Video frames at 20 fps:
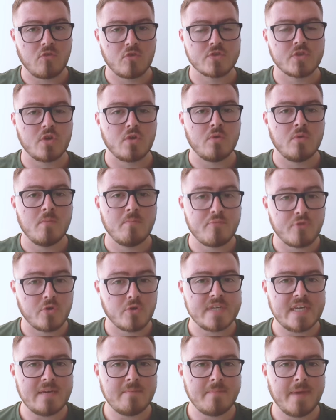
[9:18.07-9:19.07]
also
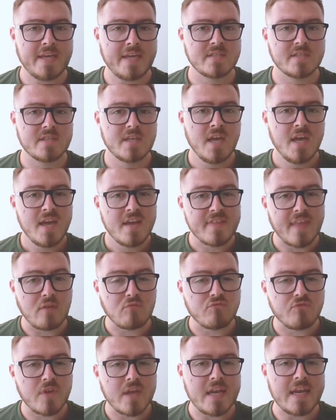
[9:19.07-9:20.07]
protein based. They're
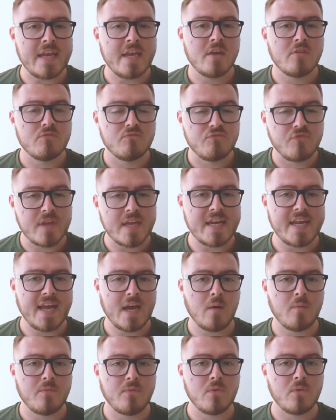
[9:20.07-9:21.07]
really, really
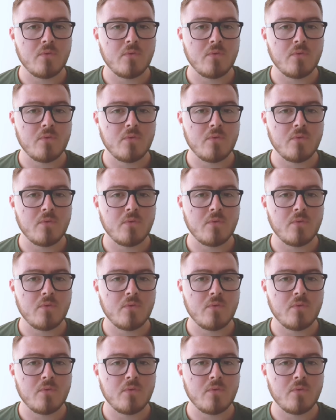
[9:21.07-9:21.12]
helpful